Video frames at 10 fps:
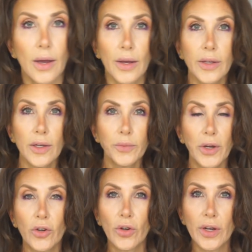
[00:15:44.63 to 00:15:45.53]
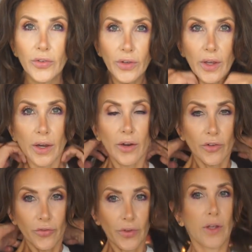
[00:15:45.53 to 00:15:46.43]
I got my crazy
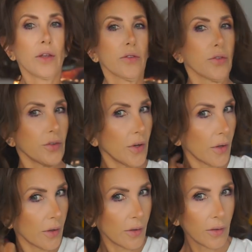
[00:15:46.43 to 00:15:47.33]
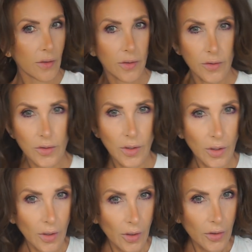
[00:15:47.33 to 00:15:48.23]
hair fixed
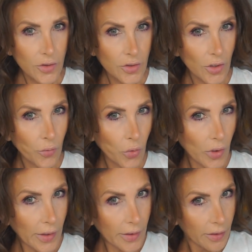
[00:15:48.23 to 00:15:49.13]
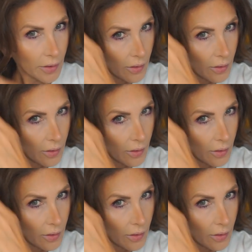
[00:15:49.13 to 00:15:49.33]
somewhat.